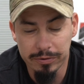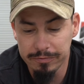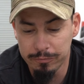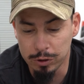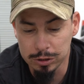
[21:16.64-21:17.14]

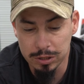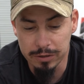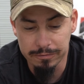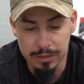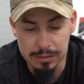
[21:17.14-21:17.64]
version
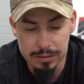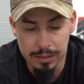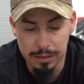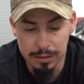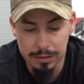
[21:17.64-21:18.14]
of these
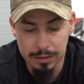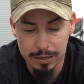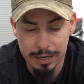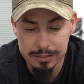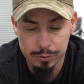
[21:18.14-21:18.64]

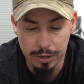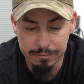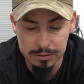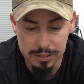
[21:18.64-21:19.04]
hex drivers